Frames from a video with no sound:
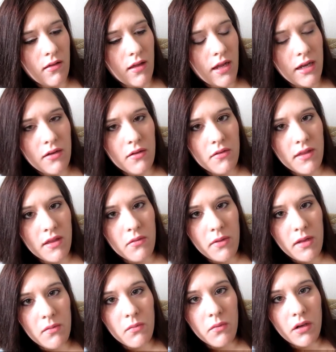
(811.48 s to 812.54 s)
I know that
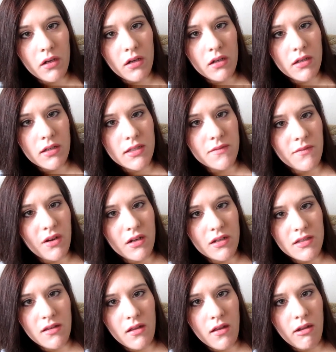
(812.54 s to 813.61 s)
we weren't as far
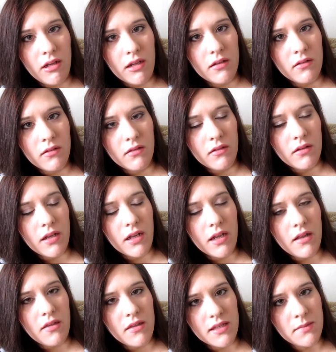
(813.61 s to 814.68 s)
as long
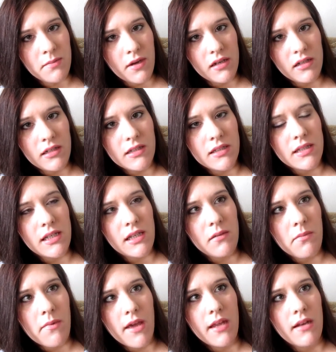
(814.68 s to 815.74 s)
in this pregnancy,
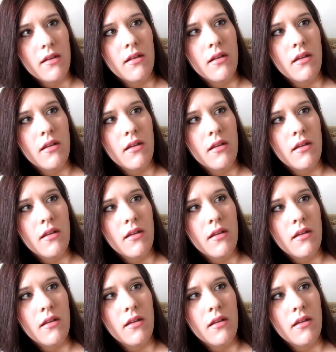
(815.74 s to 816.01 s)
but